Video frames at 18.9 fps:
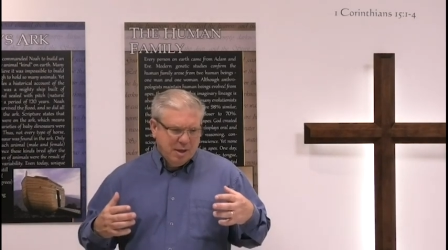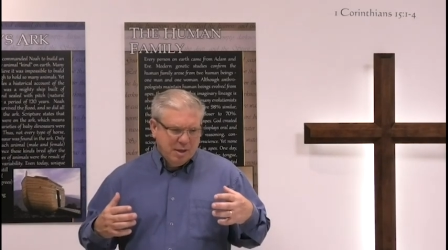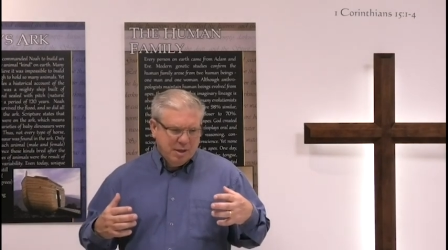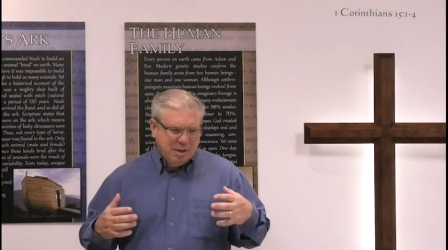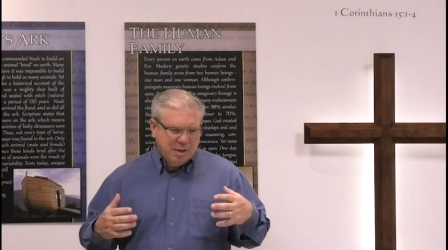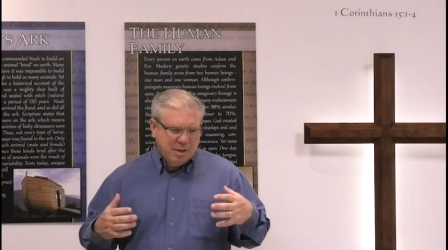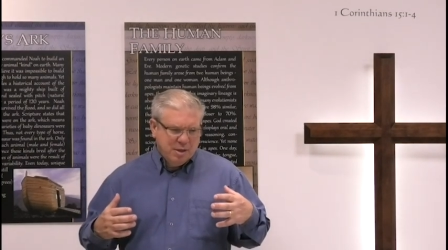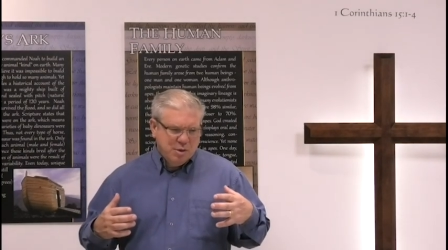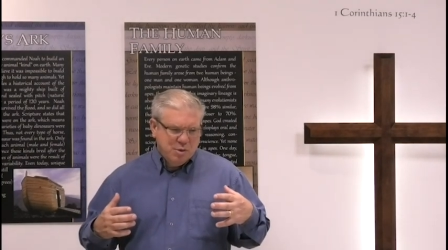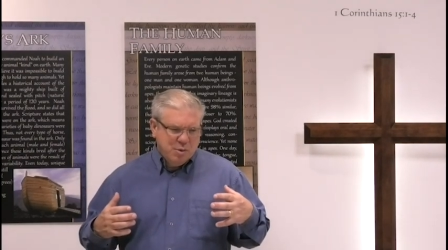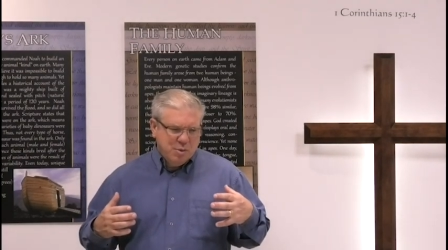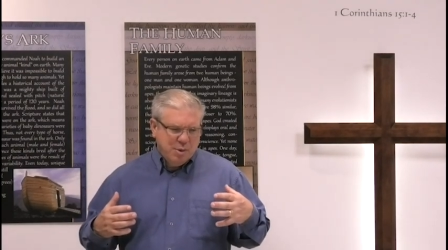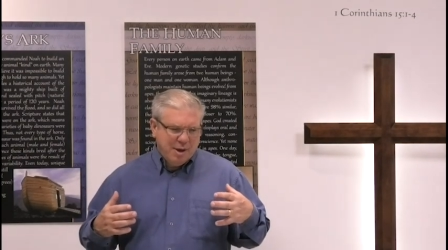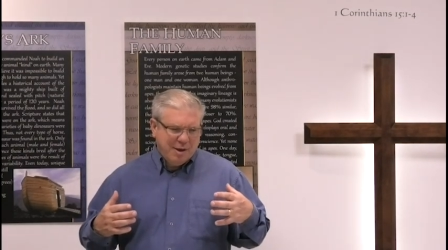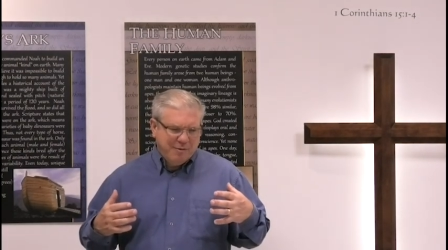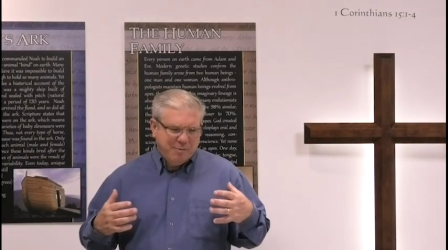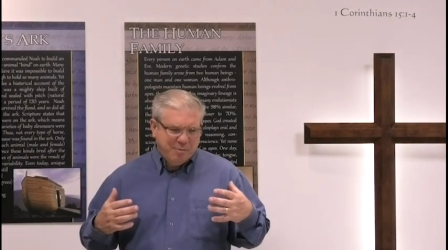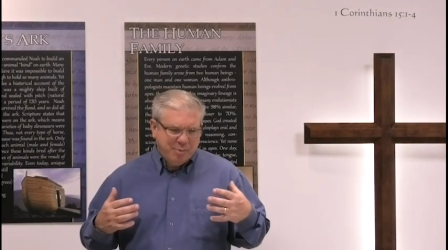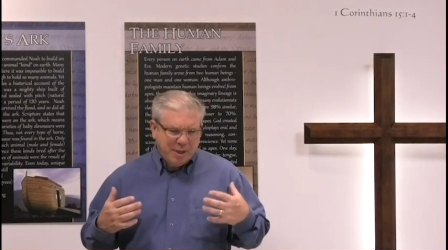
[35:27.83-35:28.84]
you
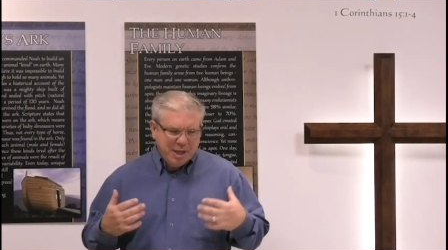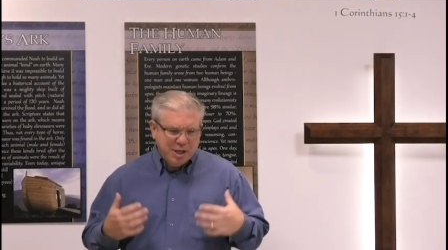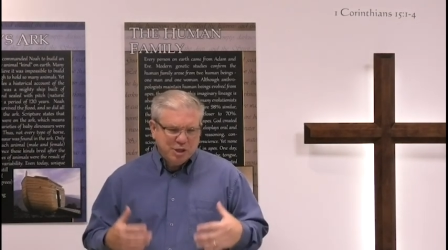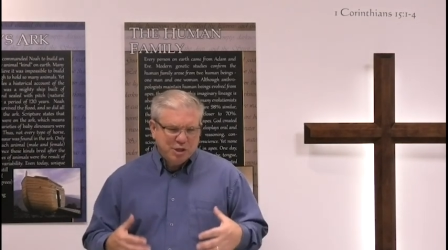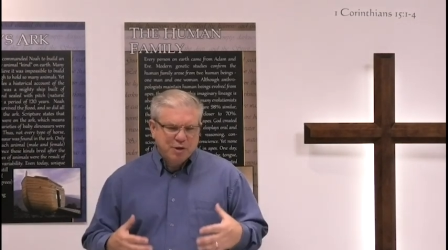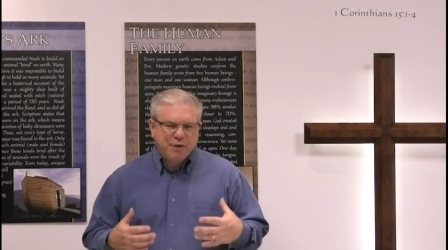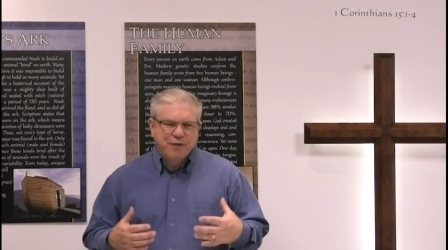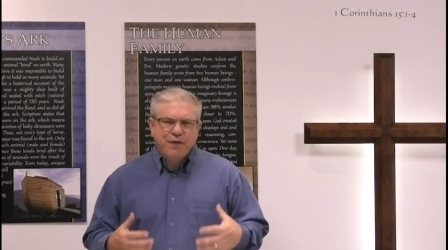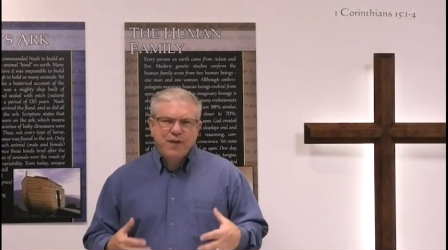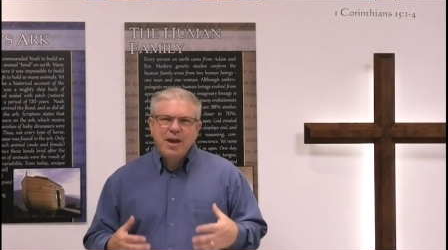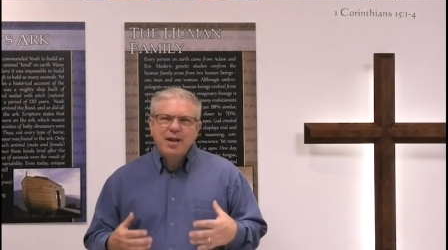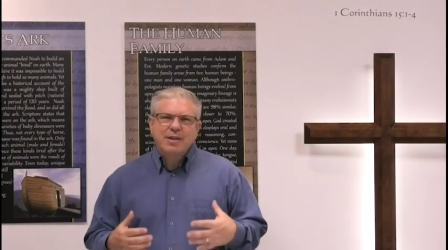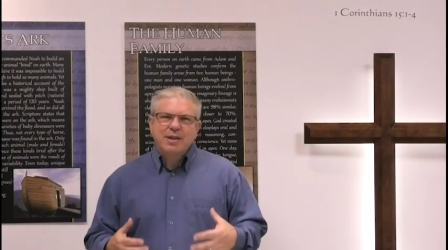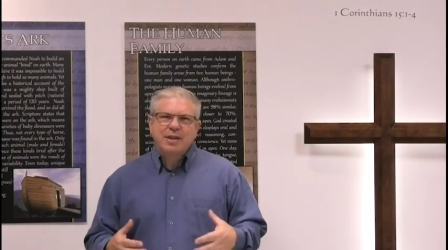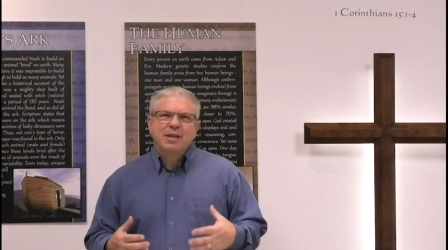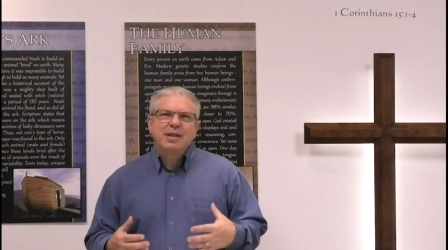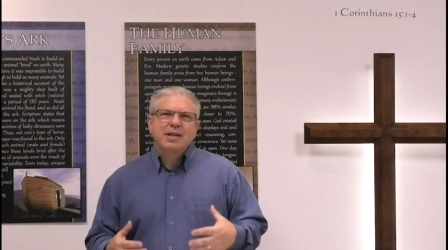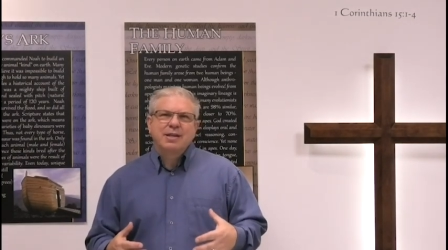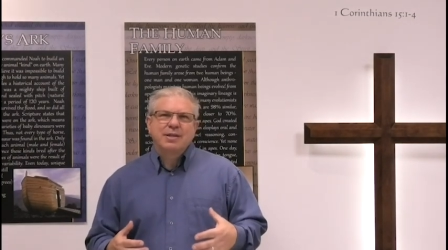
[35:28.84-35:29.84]
have placed your
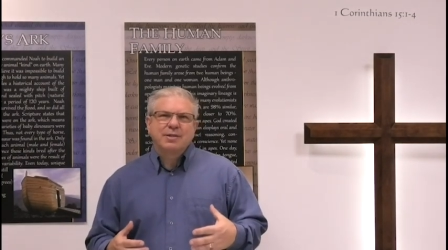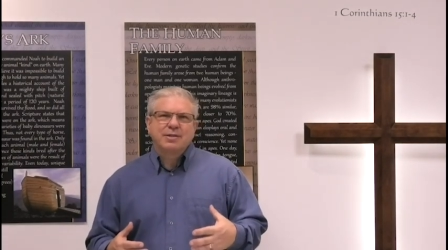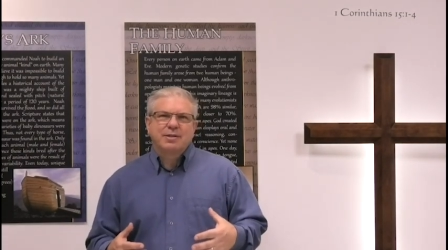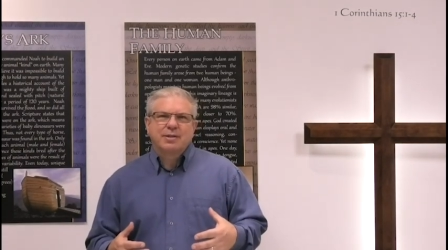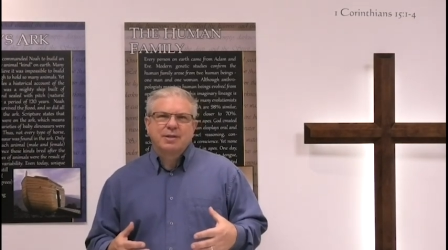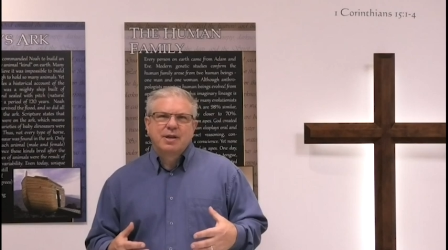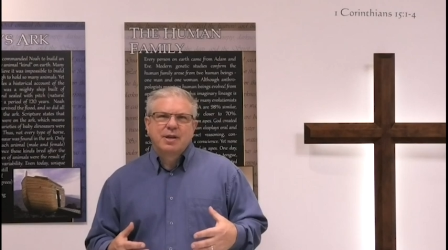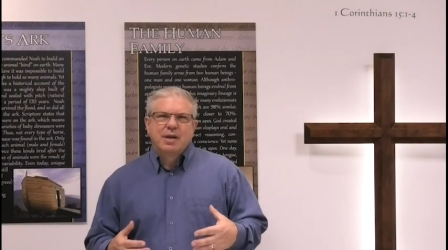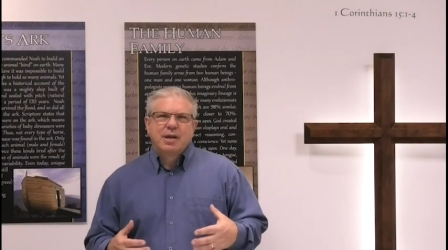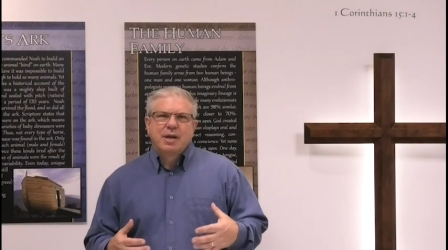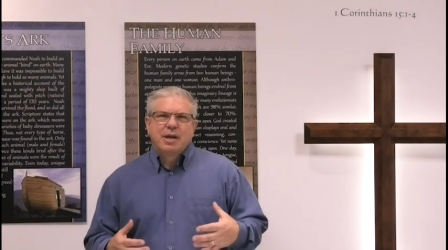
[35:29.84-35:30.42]
faith in this